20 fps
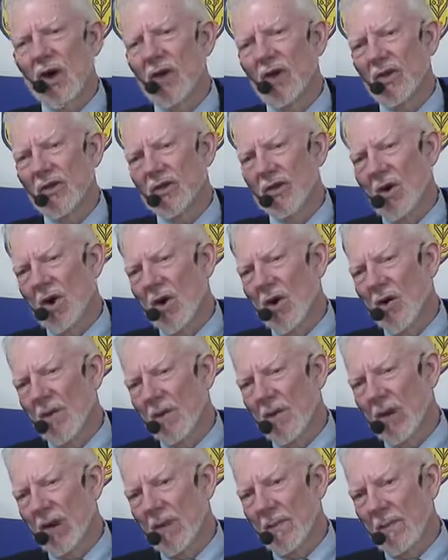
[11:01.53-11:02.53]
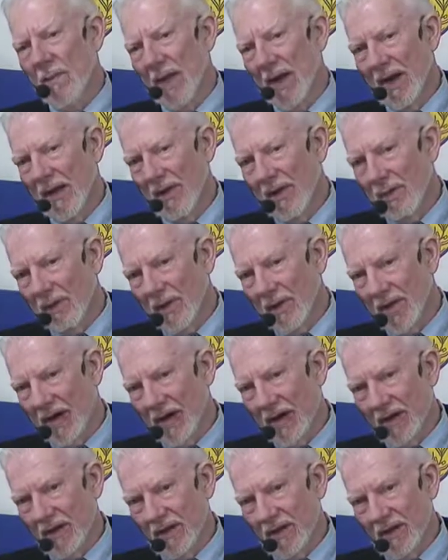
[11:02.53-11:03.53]
has already paid the
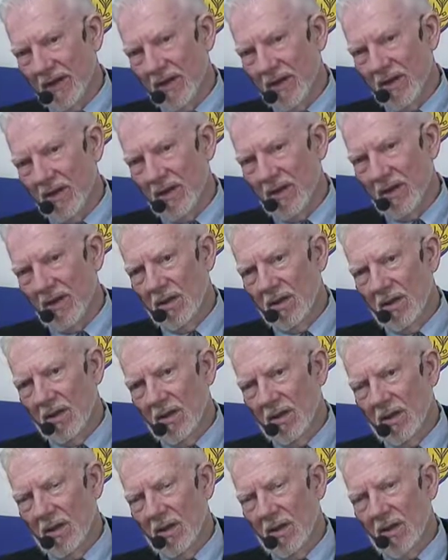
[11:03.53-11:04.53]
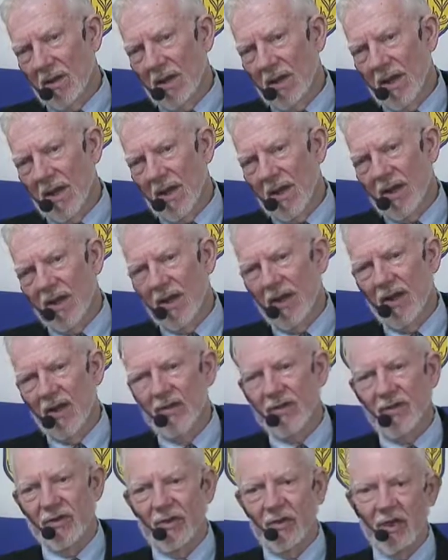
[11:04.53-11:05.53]
price. And it
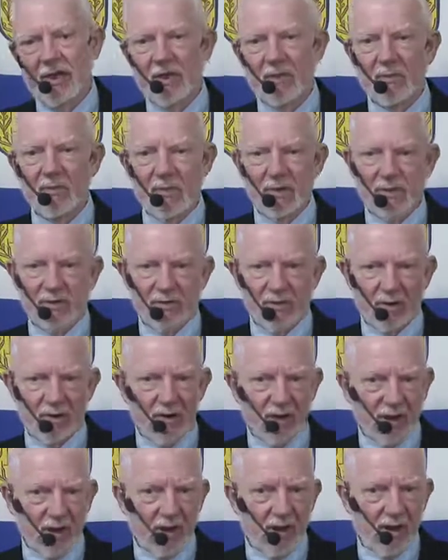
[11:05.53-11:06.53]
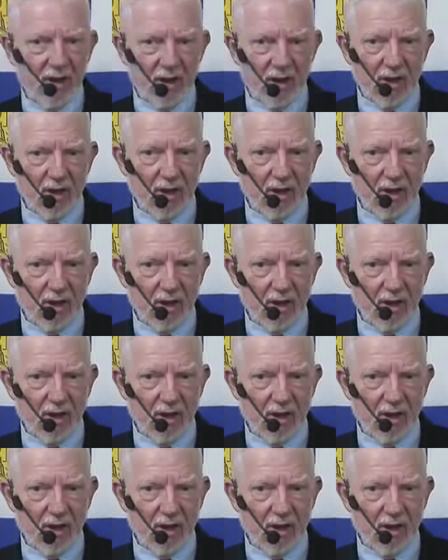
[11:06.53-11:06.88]
doesn't need to be struck again.